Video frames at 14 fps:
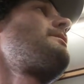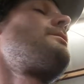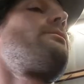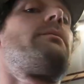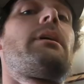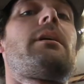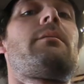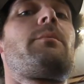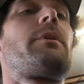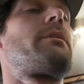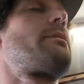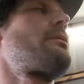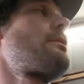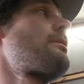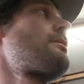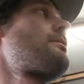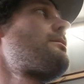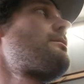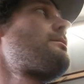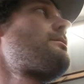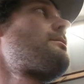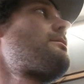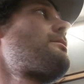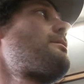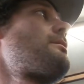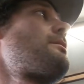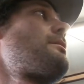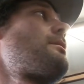two now, but I
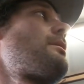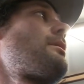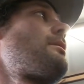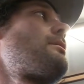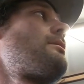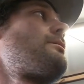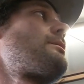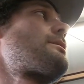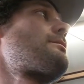don't know.